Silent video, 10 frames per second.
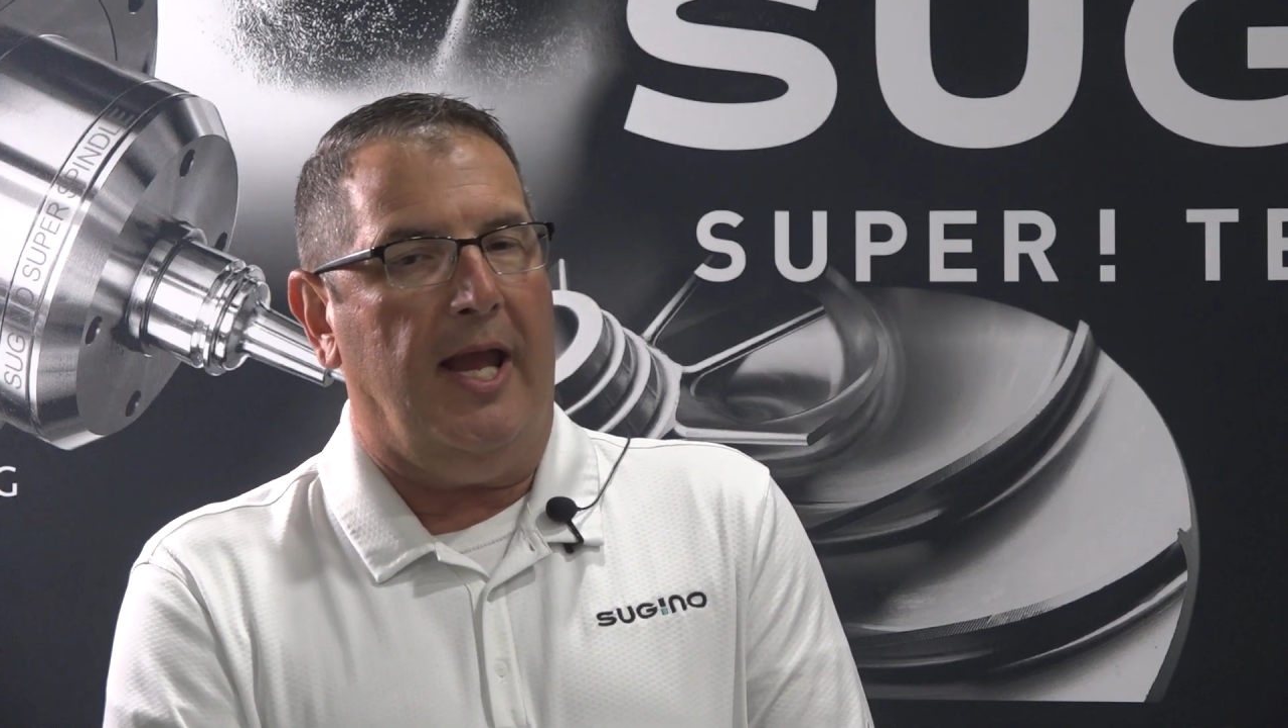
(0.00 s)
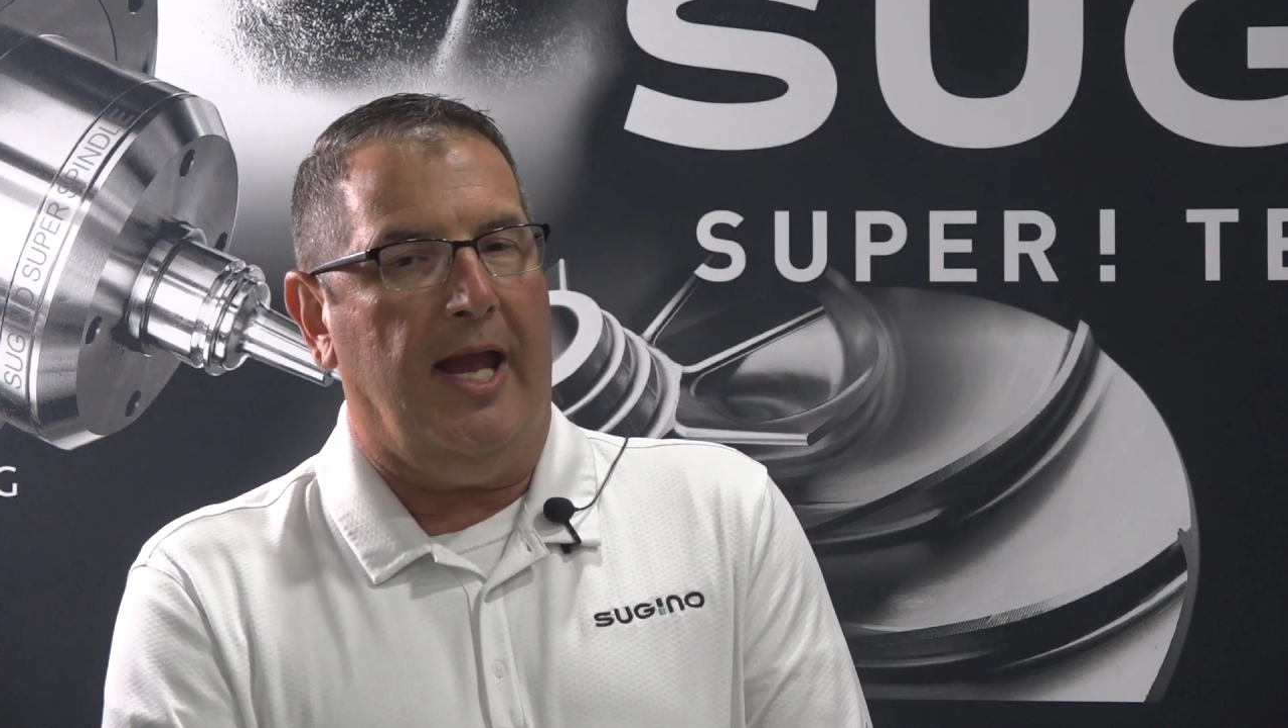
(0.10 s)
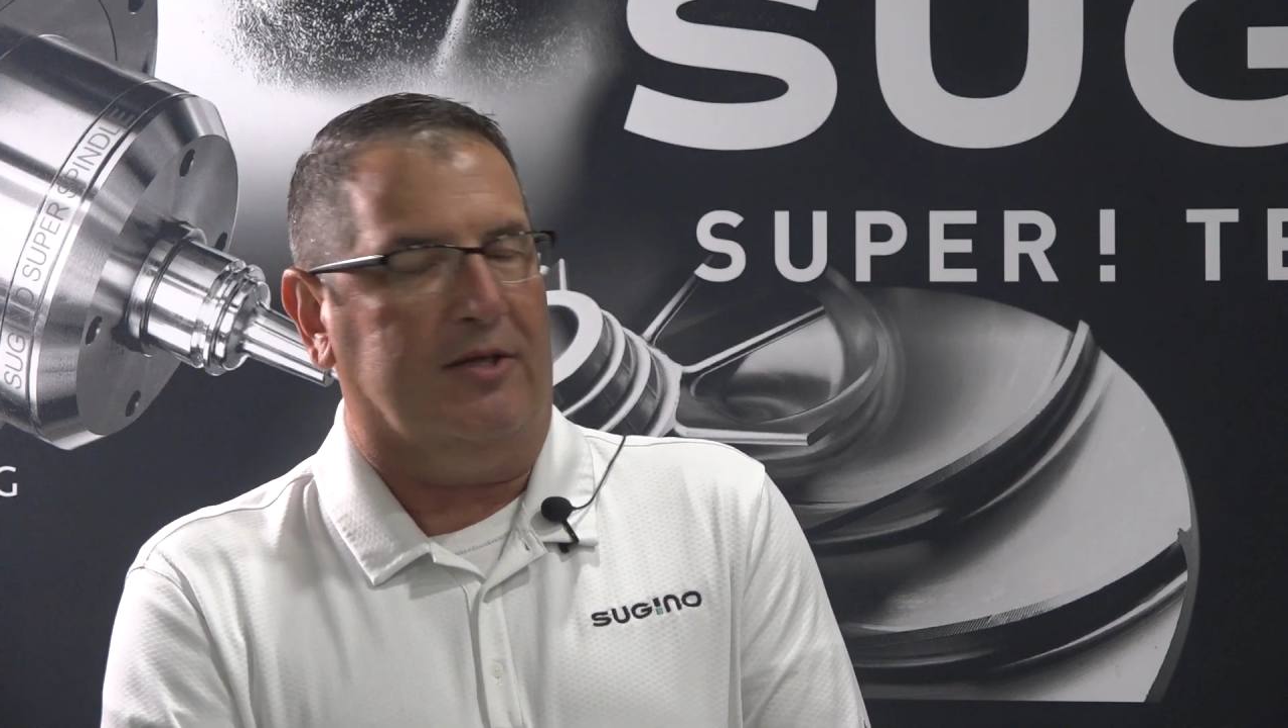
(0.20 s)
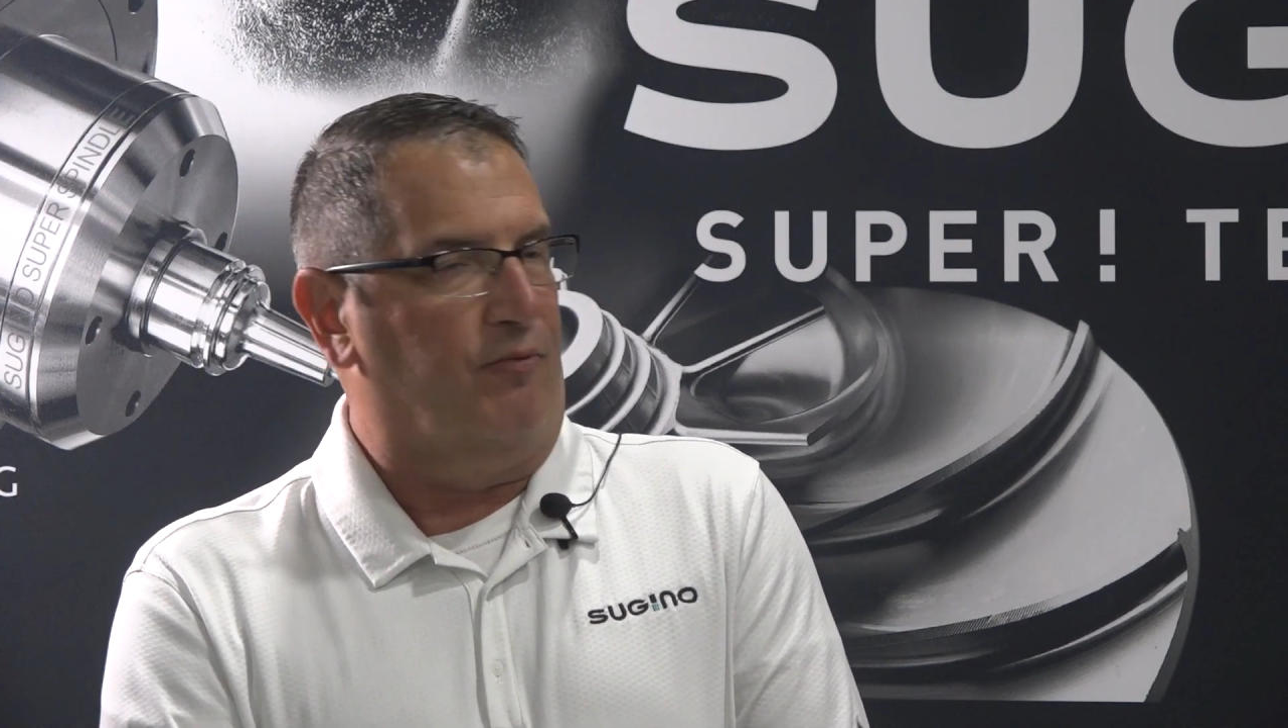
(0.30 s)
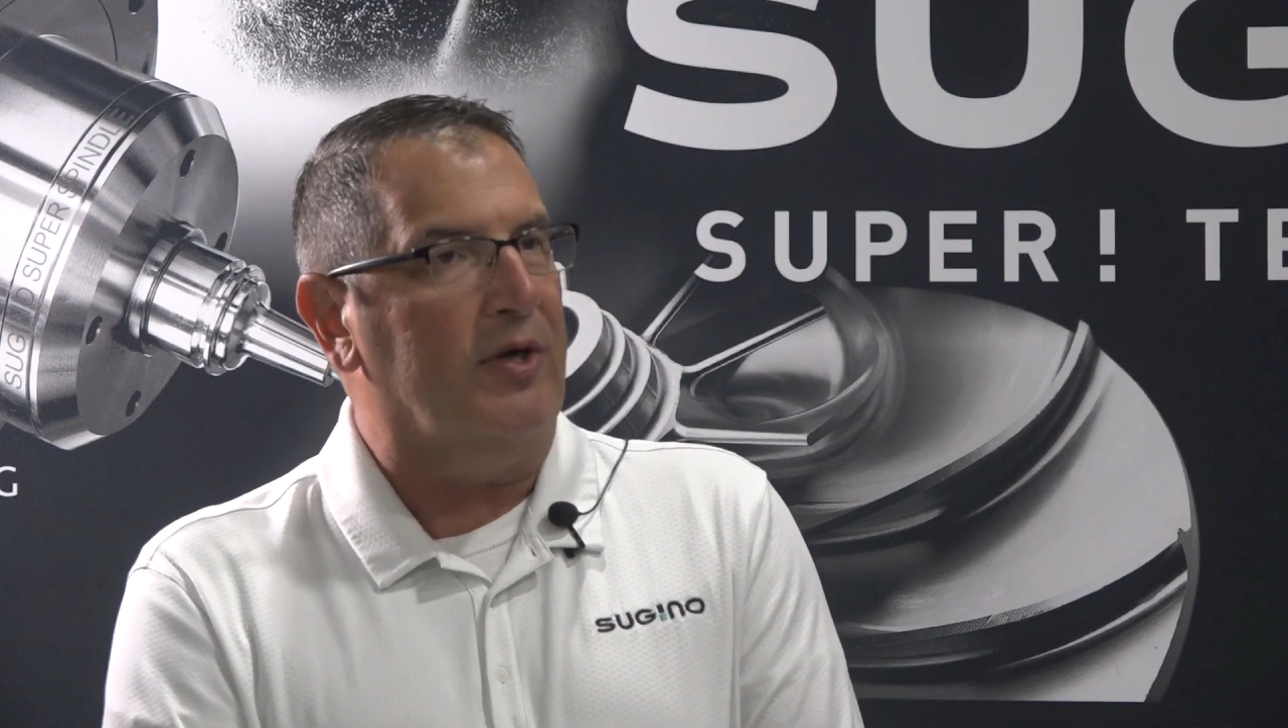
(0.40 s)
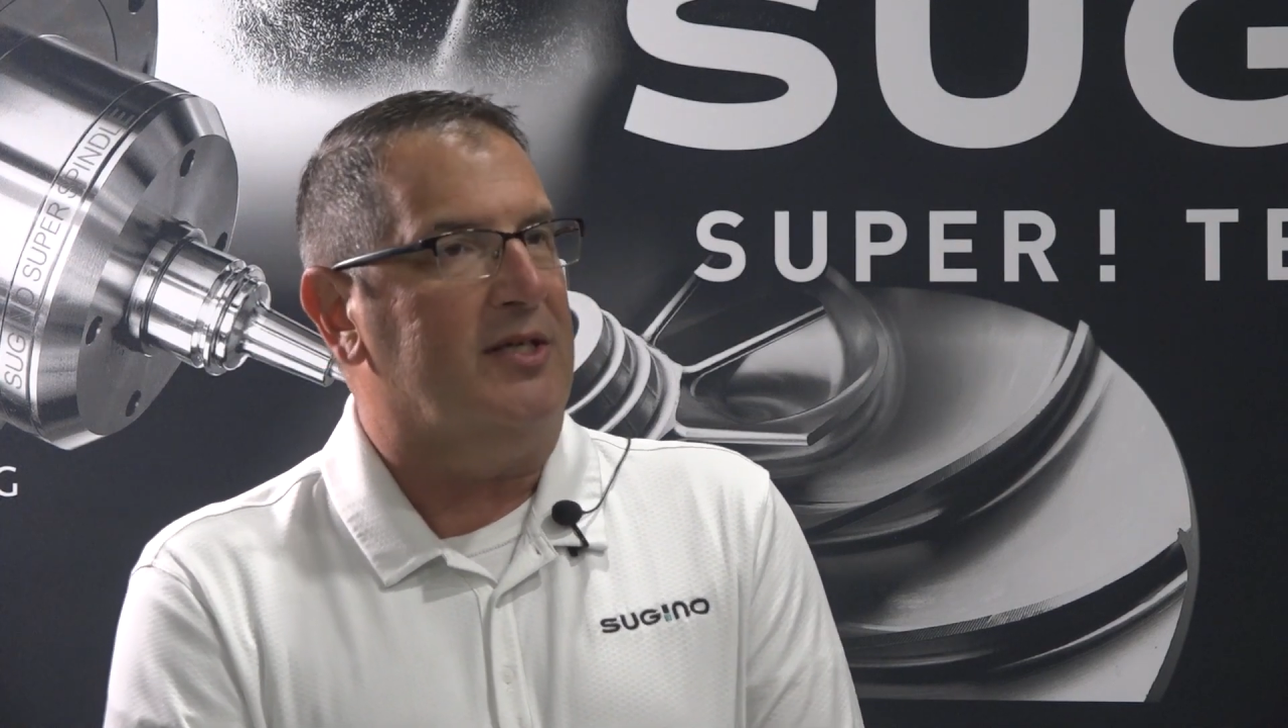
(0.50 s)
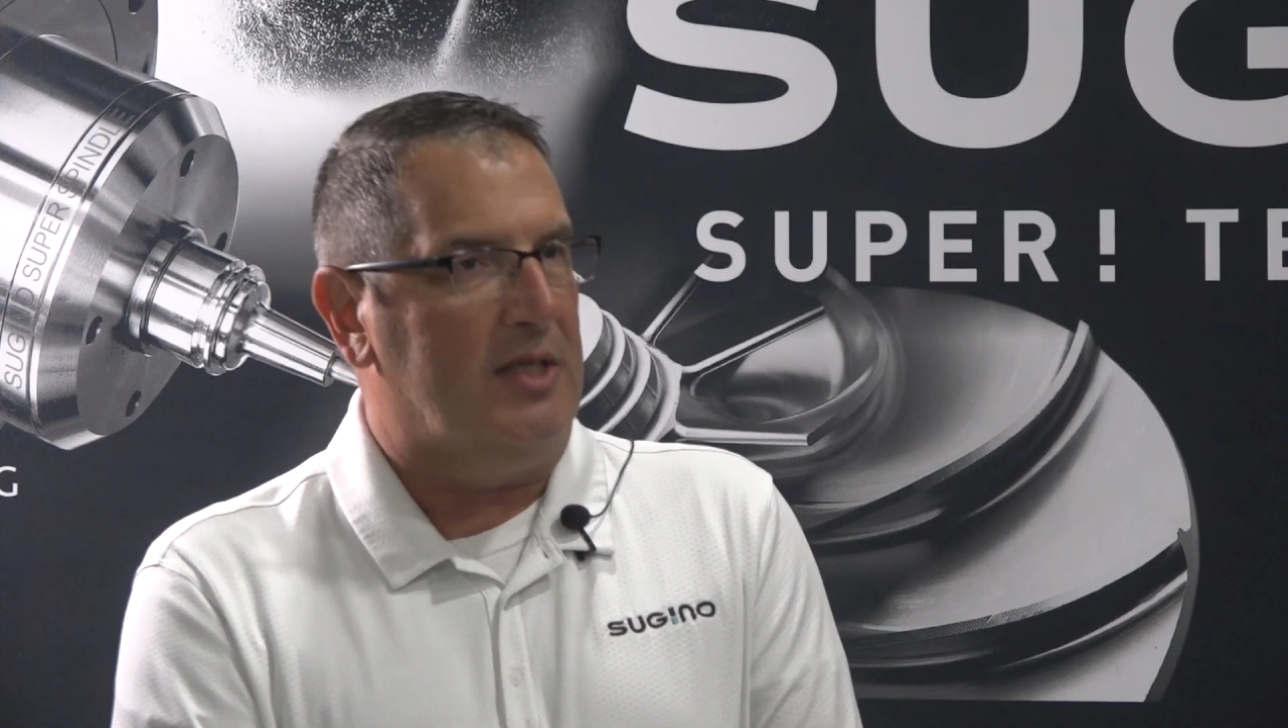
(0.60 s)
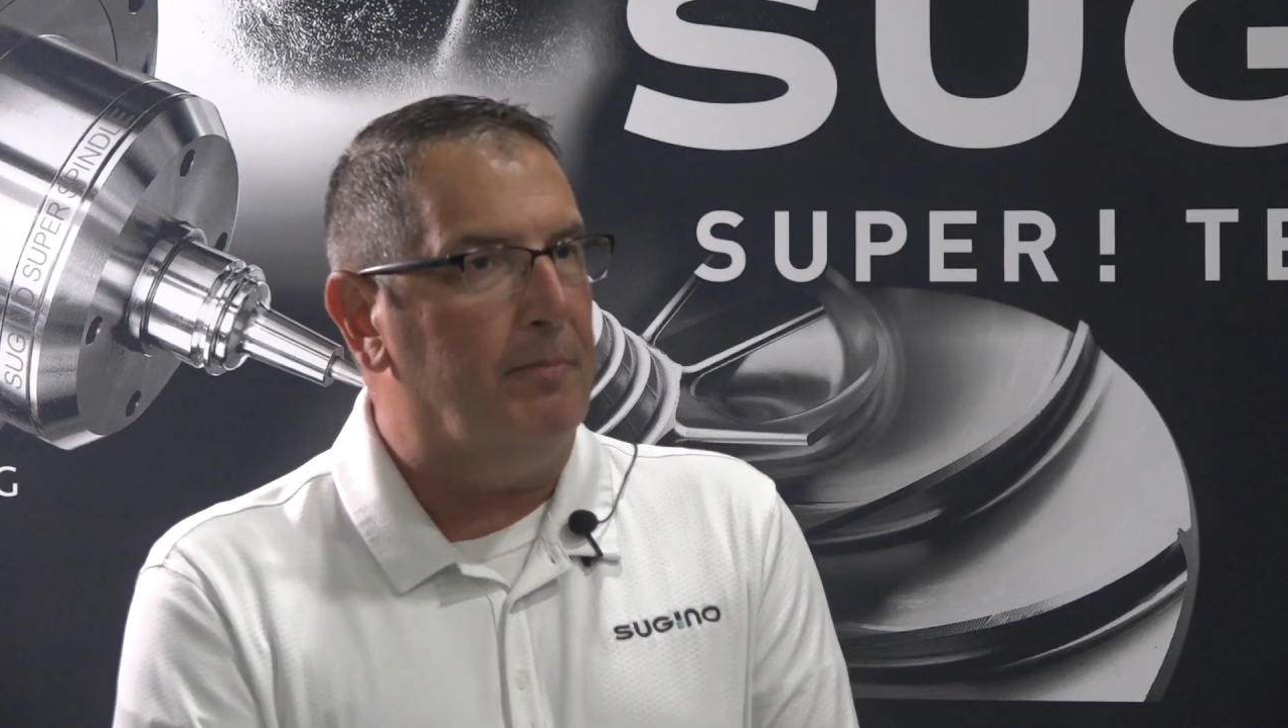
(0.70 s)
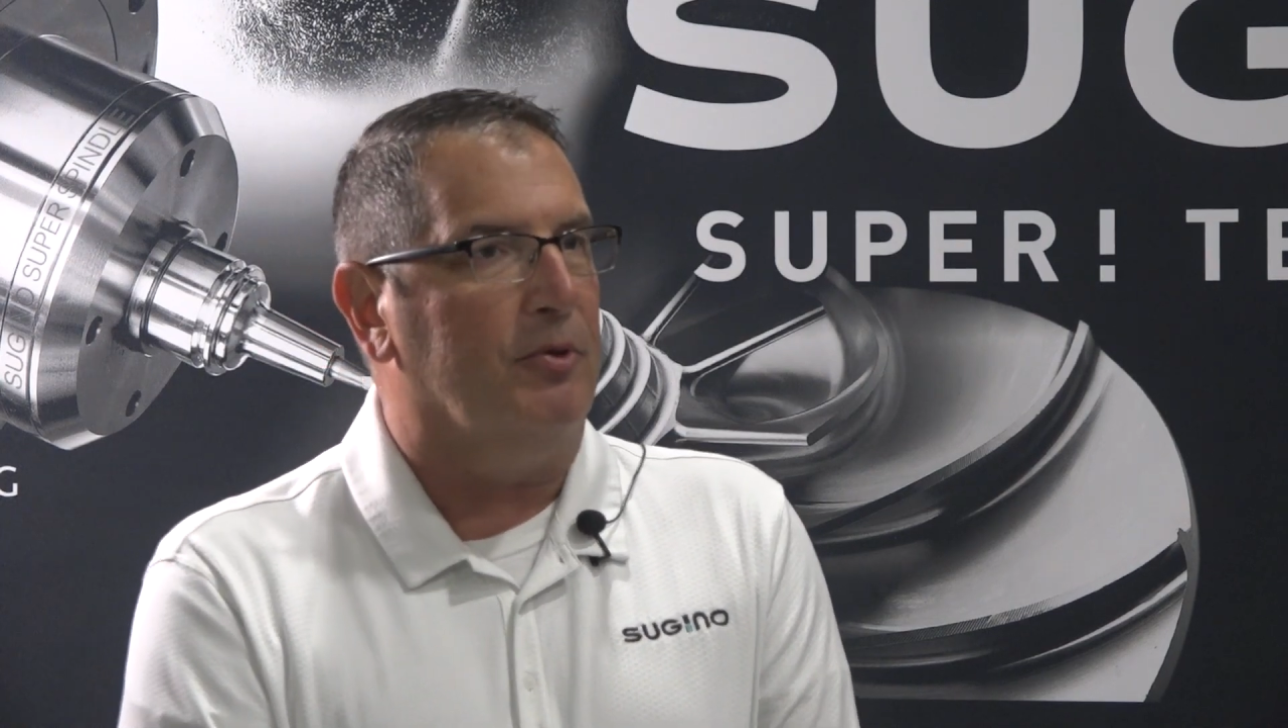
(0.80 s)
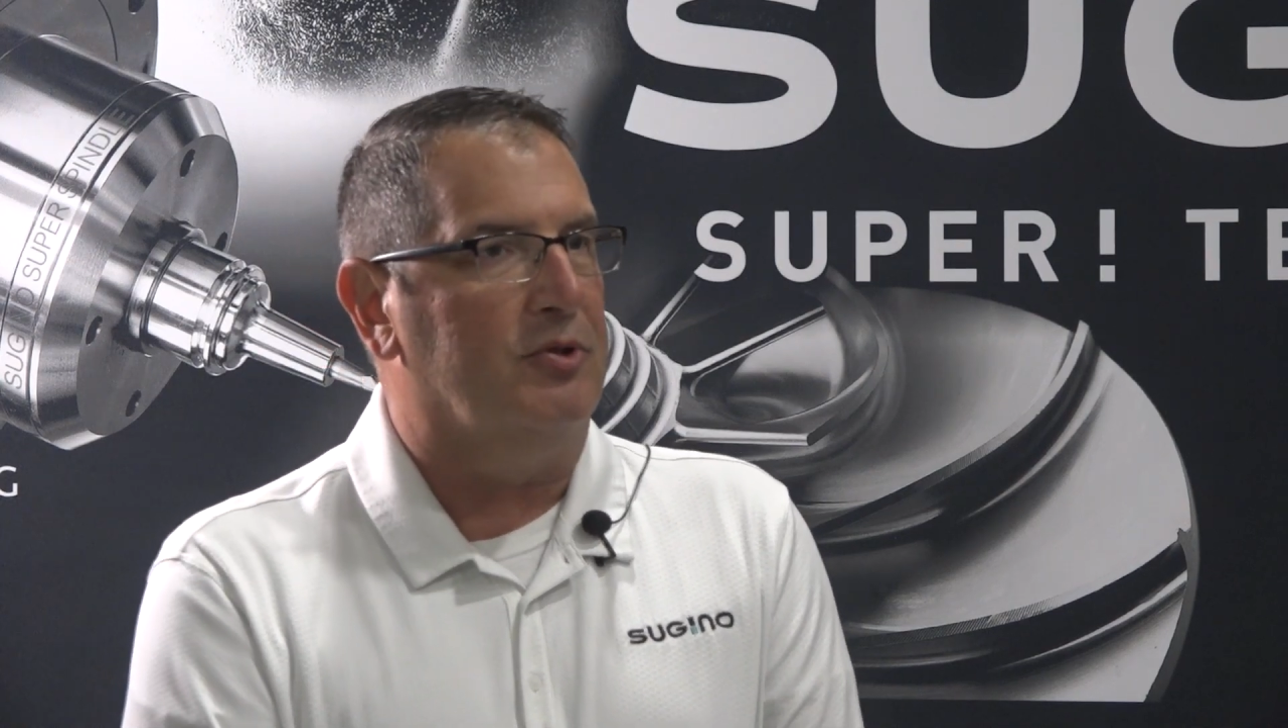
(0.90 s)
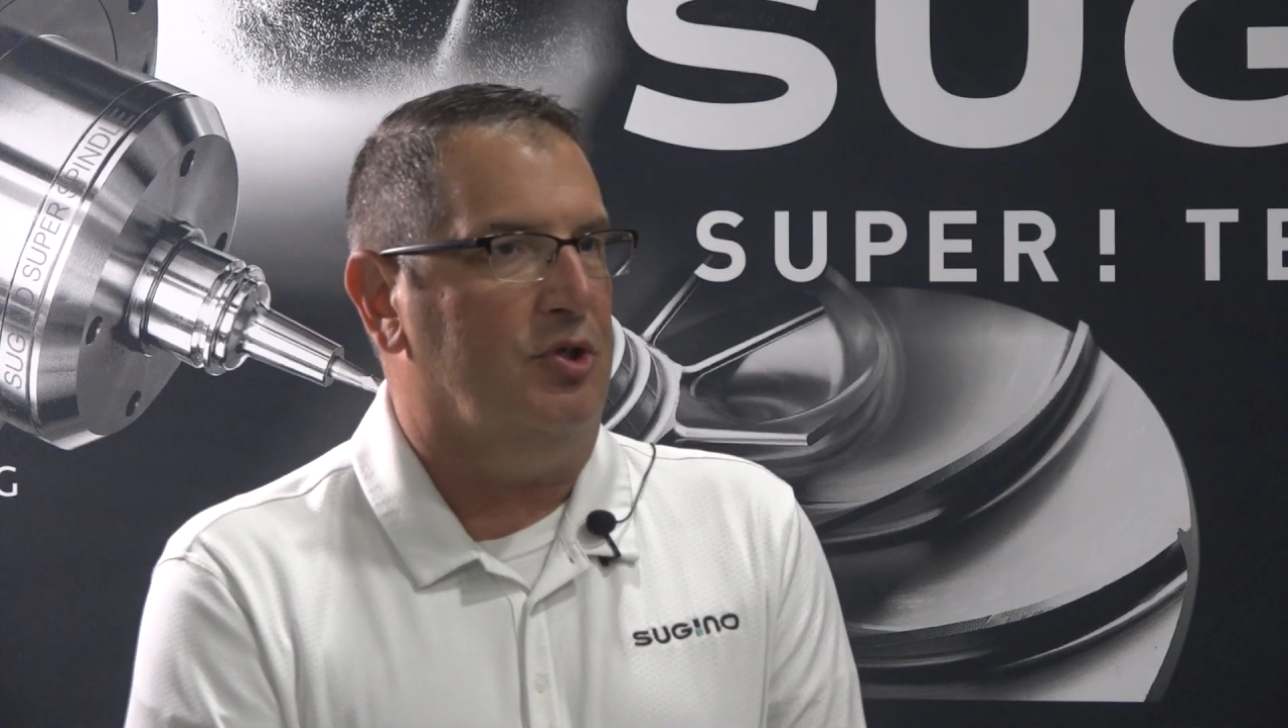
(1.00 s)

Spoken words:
it's very simple to